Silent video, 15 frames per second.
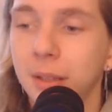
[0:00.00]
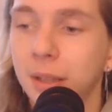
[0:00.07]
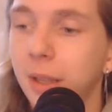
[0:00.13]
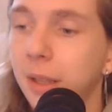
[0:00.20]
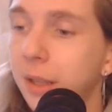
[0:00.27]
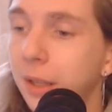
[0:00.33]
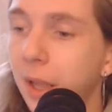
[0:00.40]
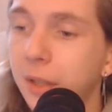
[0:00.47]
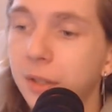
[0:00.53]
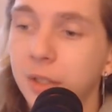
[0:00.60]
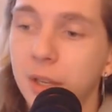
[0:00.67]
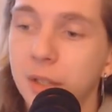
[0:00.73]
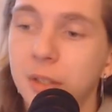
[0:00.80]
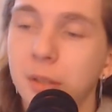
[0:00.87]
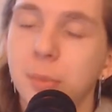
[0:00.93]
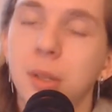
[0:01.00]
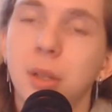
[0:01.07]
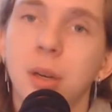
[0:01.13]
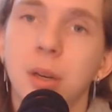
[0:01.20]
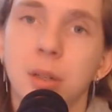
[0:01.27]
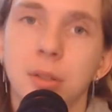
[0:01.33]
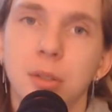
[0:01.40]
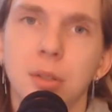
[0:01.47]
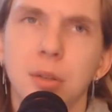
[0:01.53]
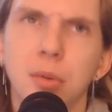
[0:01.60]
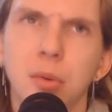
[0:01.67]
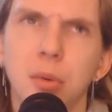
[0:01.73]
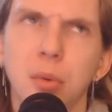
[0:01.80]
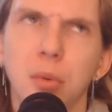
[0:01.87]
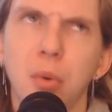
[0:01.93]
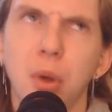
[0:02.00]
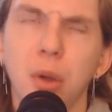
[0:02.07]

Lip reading: It's a bit hard. So I